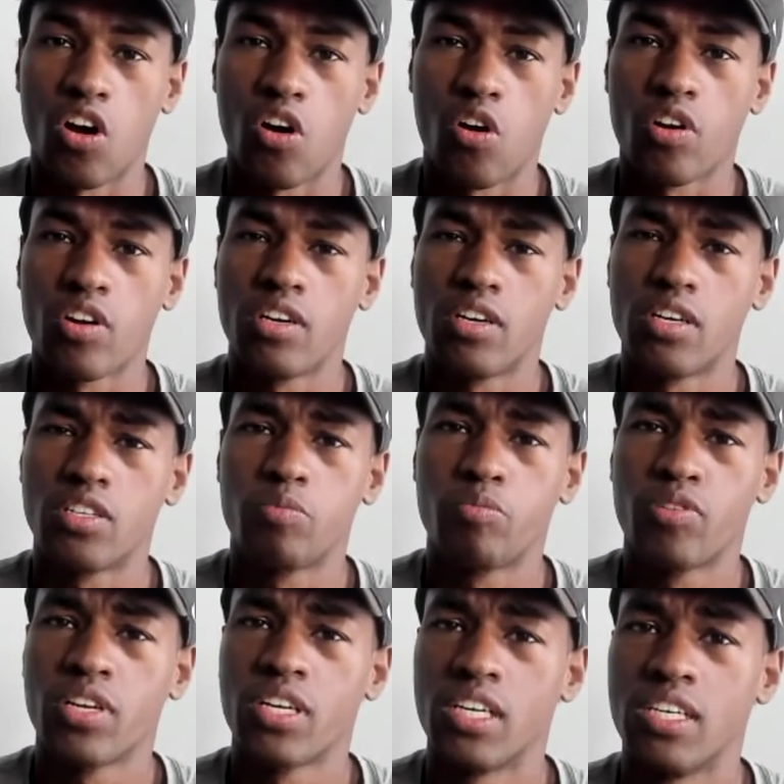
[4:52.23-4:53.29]
are it's
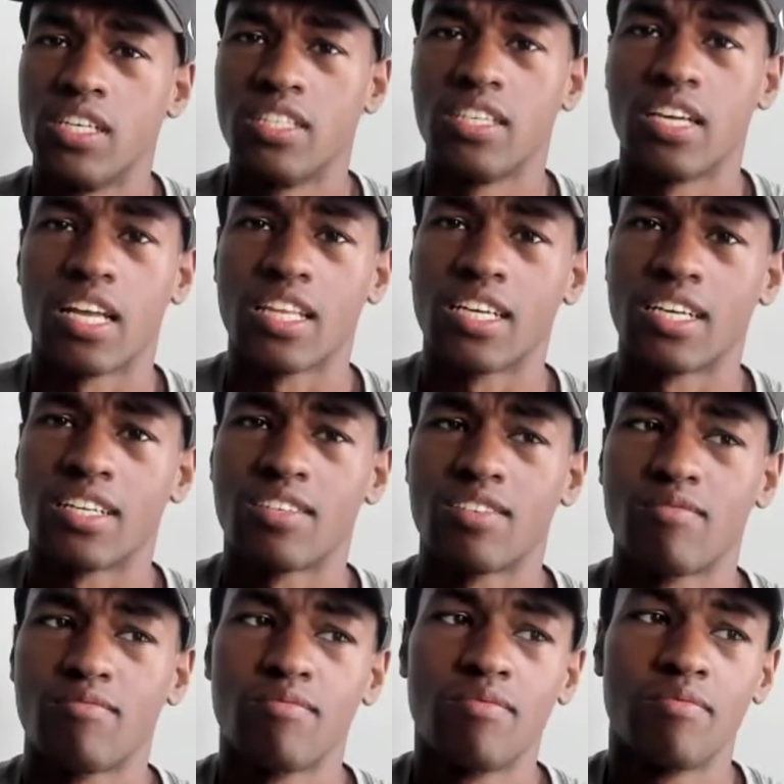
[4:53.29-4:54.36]
pretty easy. I think
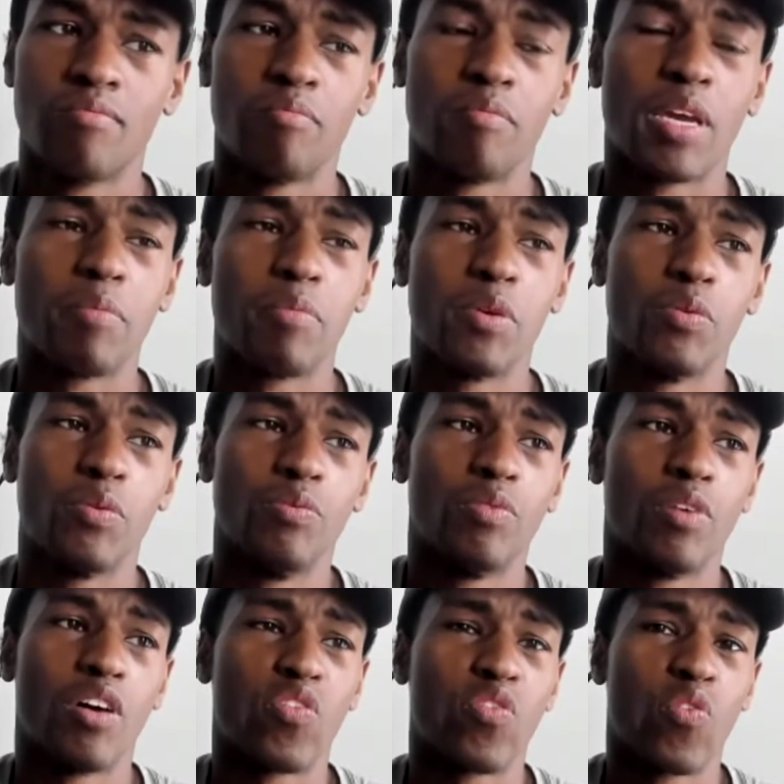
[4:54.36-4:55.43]
it's maybe
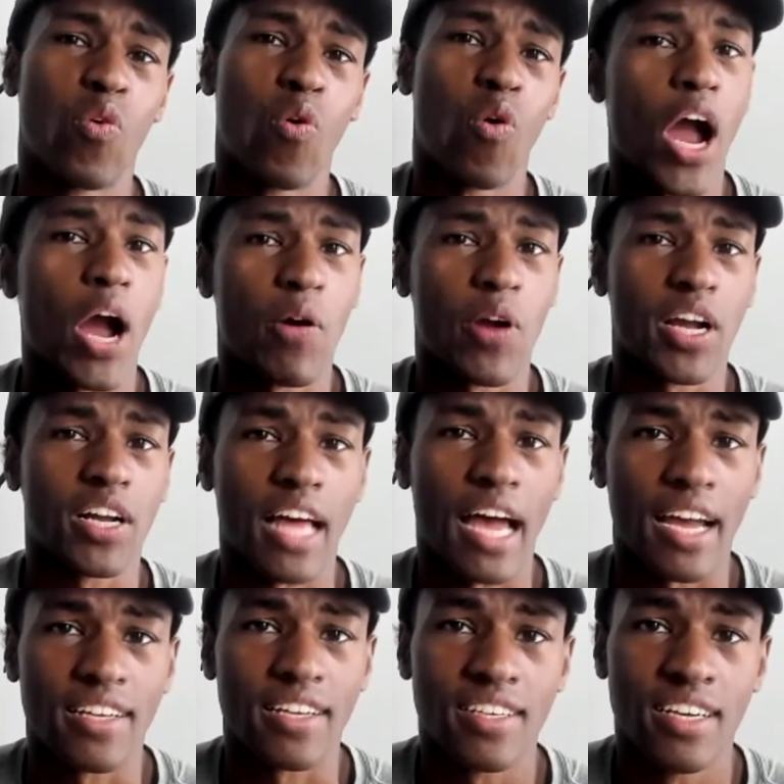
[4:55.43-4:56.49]
a four-hour
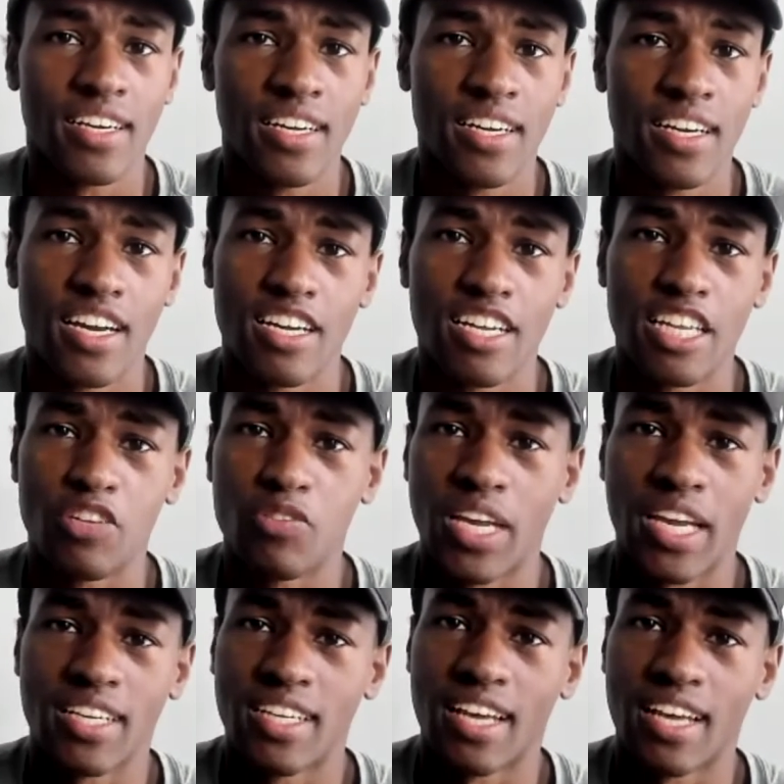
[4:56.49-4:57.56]
class, and you
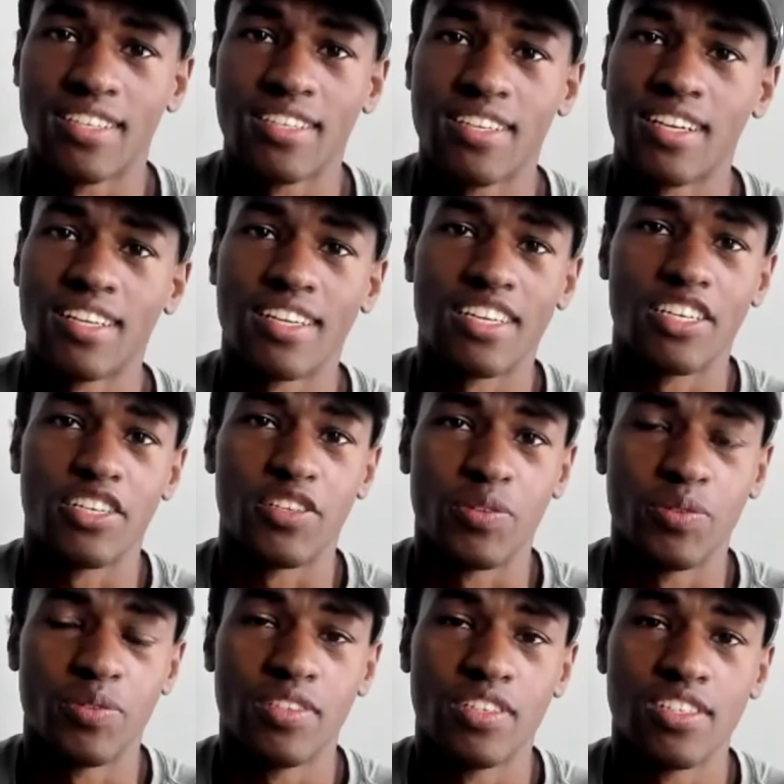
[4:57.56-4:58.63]
take a test, and then
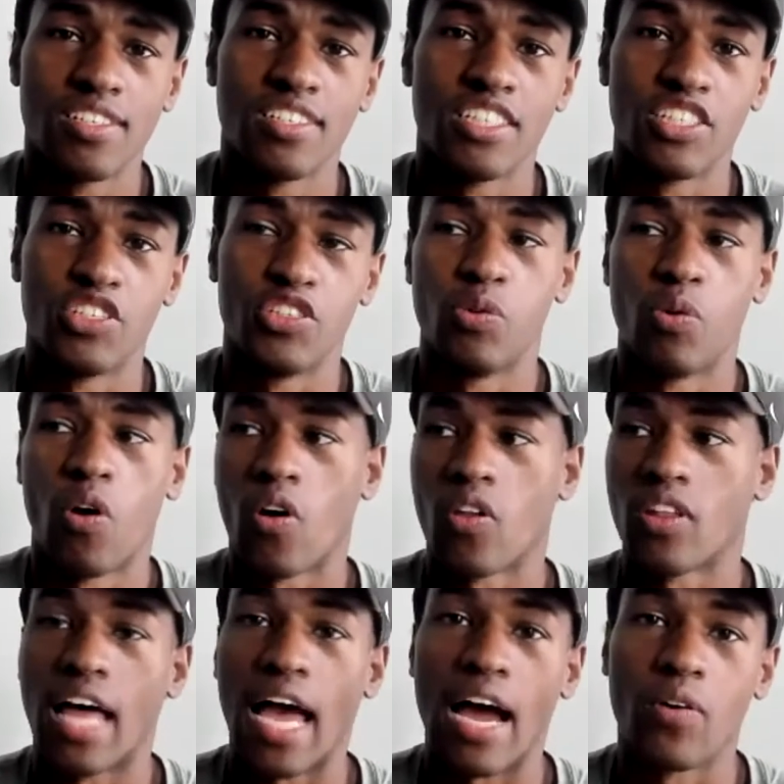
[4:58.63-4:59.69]
you you are
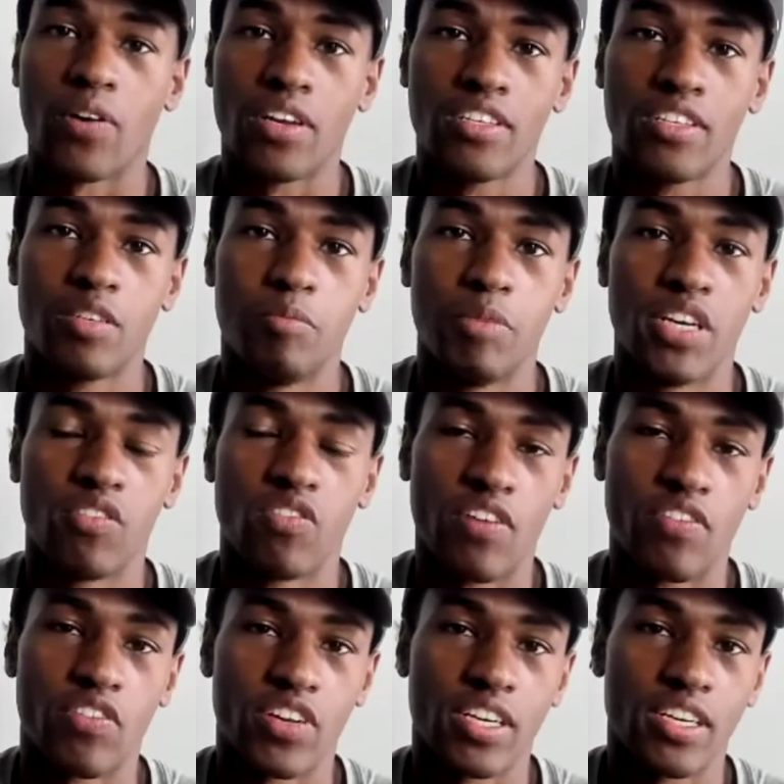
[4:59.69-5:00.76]
allowed to be a
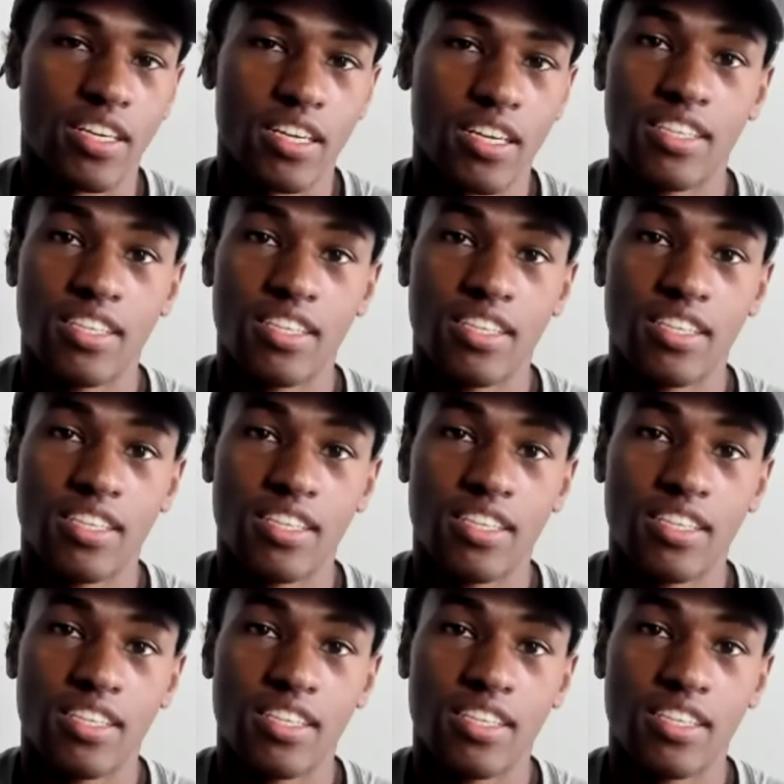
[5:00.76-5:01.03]
referee.